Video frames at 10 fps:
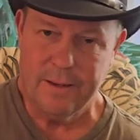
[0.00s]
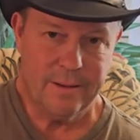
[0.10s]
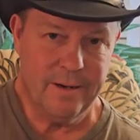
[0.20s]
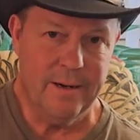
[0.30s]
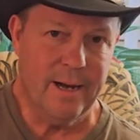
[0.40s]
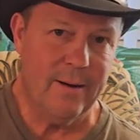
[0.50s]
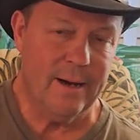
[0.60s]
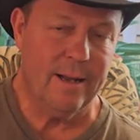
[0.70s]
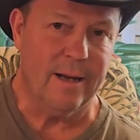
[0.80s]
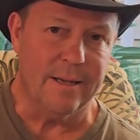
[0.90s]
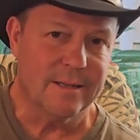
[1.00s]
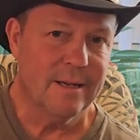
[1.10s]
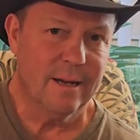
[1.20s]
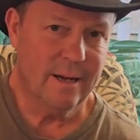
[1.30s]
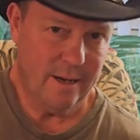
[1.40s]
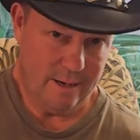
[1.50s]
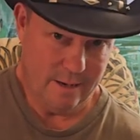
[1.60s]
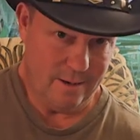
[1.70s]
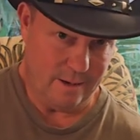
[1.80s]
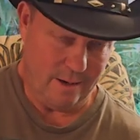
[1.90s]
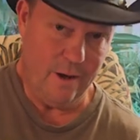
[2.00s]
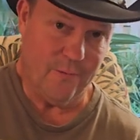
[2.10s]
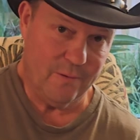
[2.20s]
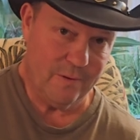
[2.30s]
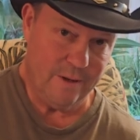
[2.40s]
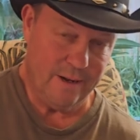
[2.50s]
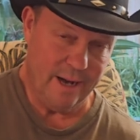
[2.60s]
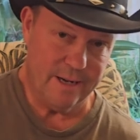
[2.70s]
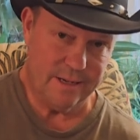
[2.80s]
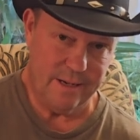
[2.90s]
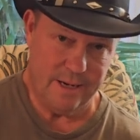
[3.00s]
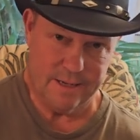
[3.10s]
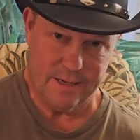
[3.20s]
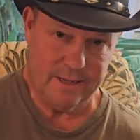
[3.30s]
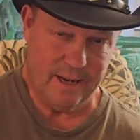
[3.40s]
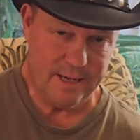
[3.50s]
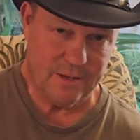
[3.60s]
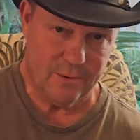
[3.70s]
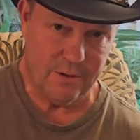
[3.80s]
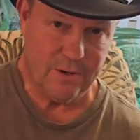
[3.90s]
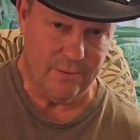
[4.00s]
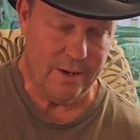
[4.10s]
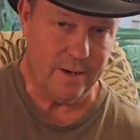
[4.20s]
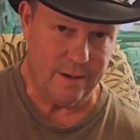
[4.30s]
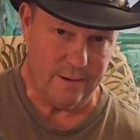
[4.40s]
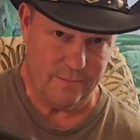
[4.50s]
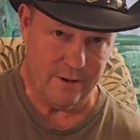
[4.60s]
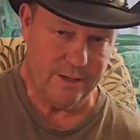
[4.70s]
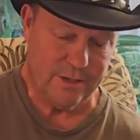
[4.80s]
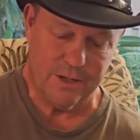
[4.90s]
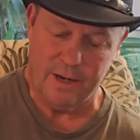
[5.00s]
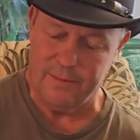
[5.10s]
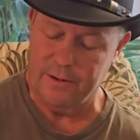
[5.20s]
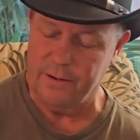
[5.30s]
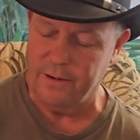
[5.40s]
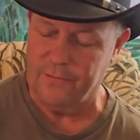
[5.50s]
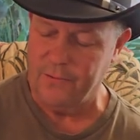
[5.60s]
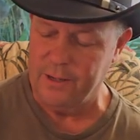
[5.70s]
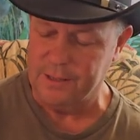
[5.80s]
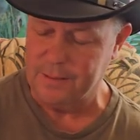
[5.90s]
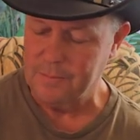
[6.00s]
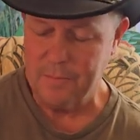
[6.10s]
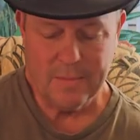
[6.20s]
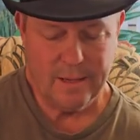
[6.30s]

They're now allies. If the United States attacks North Korea, Russia's coming to their defense.